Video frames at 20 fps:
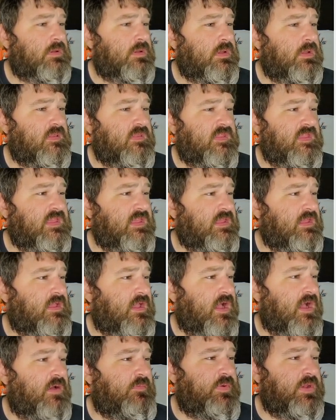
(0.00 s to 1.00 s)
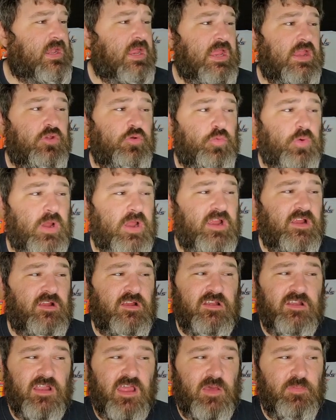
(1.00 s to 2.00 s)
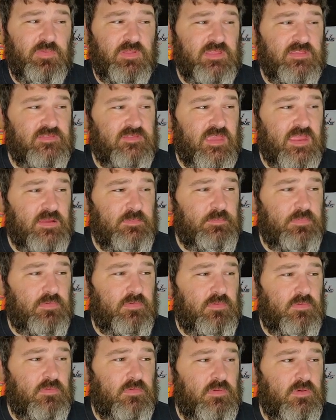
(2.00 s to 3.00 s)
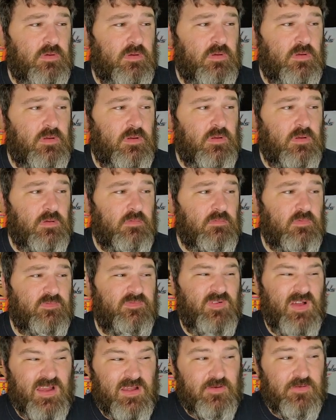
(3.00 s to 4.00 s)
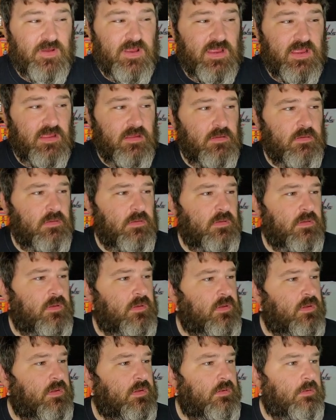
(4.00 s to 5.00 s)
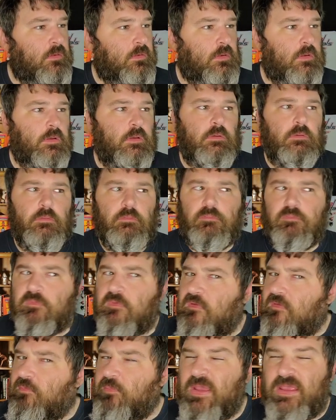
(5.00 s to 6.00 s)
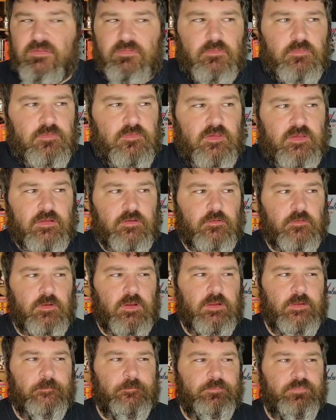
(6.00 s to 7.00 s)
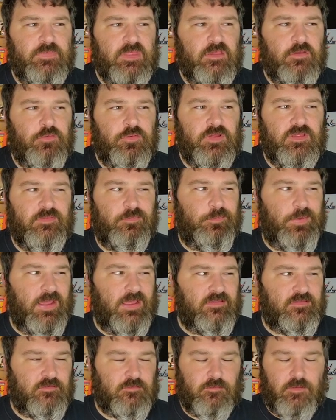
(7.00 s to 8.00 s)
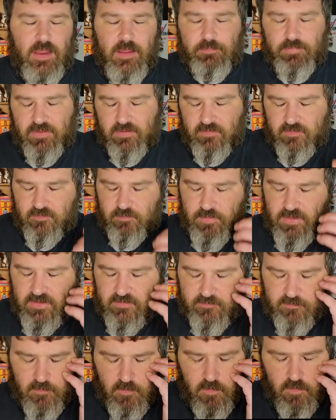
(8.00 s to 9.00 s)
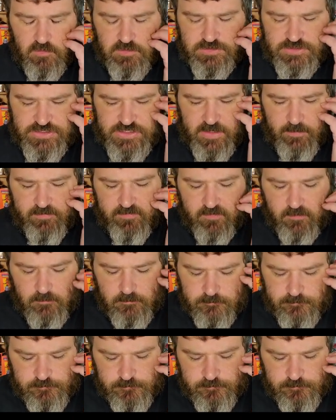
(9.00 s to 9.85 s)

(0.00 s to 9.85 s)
in the common and rare anomaly sample refinery. Dismantle tinkering, increase base scrapping speed for all ships.